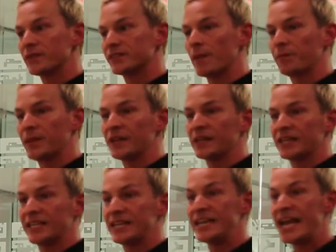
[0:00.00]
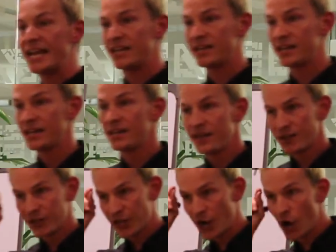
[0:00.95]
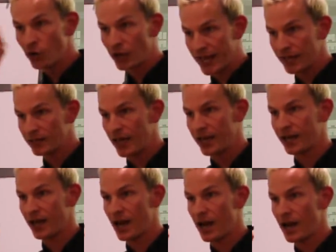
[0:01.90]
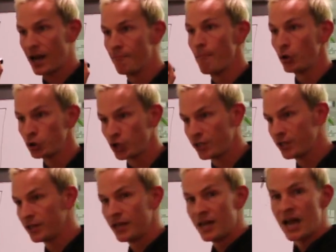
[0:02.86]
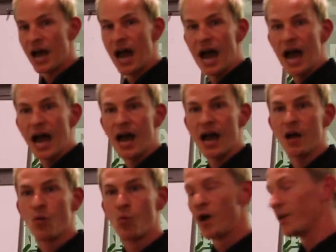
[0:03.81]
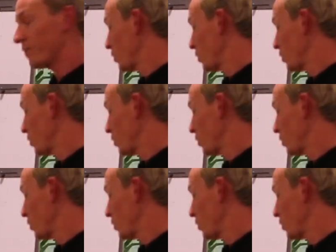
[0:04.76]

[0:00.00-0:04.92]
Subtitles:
with something that's innate, like motion, one